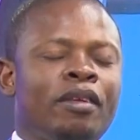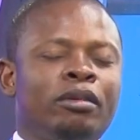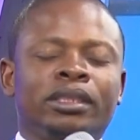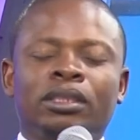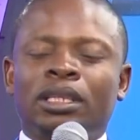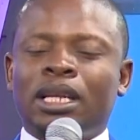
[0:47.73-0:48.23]

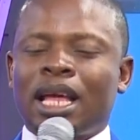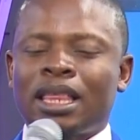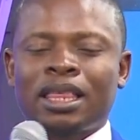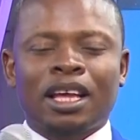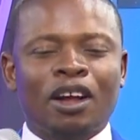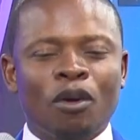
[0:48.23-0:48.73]
is
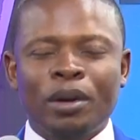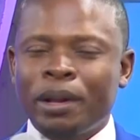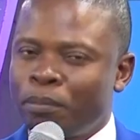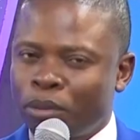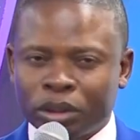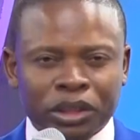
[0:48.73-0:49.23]
nothing called
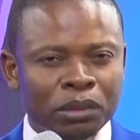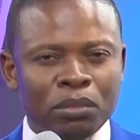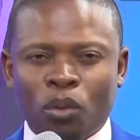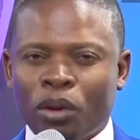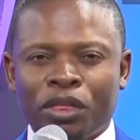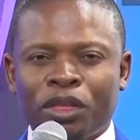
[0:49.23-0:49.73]
impossible
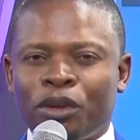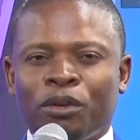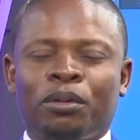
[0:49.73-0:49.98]
with you.